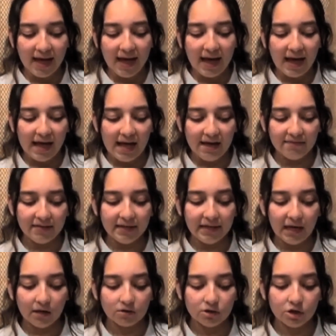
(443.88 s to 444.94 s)
I have
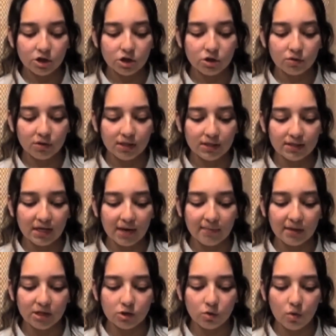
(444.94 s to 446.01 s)
encountered students at
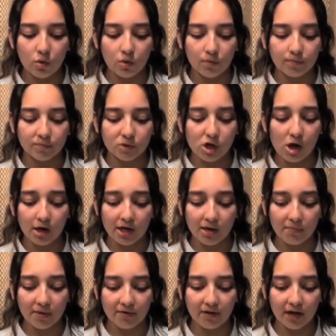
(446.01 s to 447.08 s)
my school
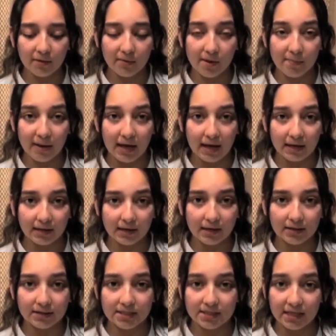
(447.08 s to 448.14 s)
talking behind my back
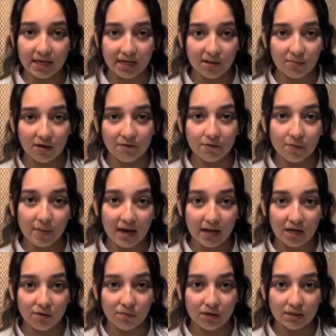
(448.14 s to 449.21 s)
and disliking me for
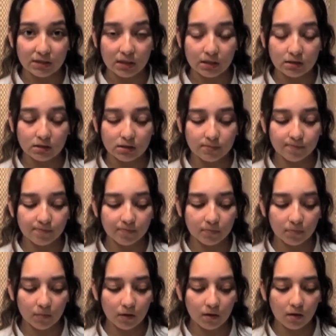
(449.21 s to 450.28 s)
petty reasons.
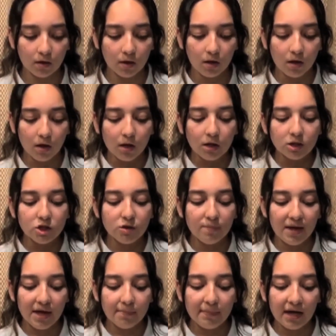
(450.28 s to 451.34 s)
To
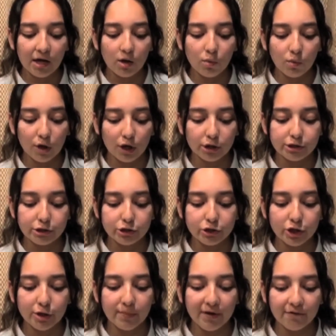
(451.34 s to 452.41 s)
make matters worse,
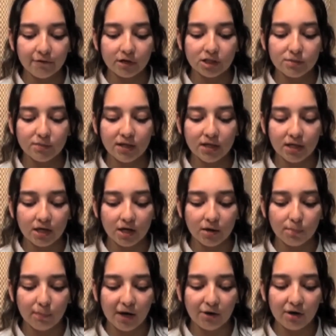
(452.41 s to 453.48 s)
during my freshman
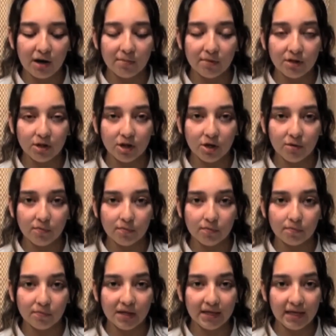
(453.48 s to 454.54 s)
year, my grandmother
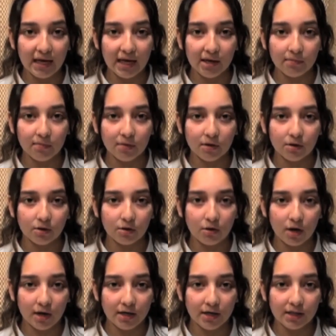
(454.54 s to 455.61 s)
became
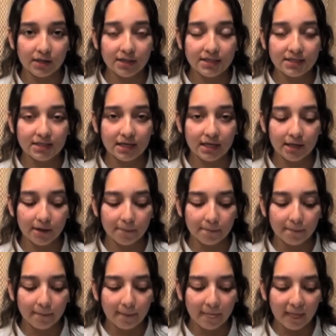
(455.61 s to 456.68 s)
chronically sick,
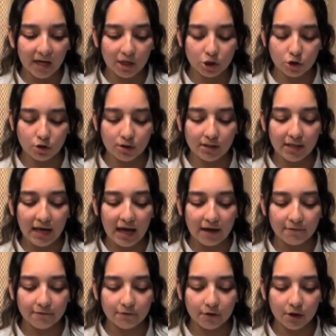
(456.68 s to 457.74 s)
and shortly
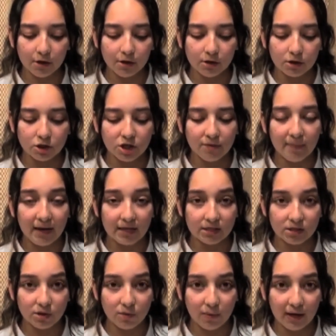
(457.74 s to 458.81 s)
after, she
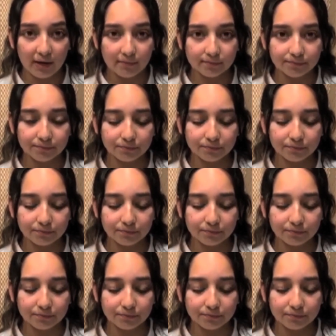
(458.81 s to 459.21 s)
passed away.